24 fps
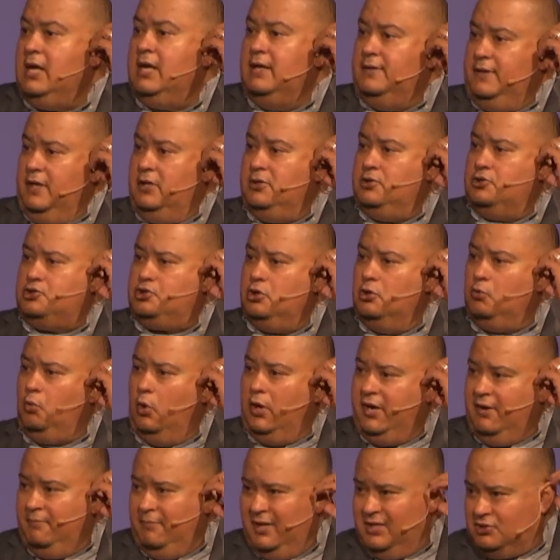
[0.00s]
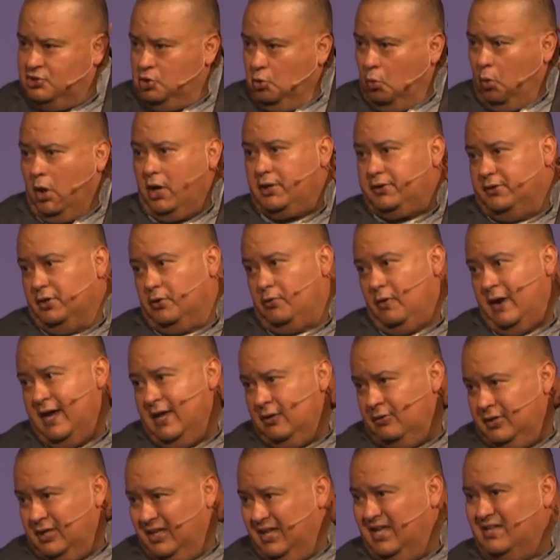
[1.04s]
They understood what it meant to work the
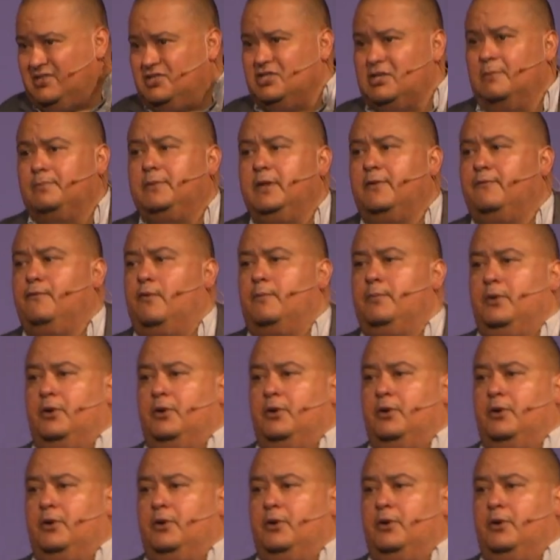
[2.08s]
ground and get something from the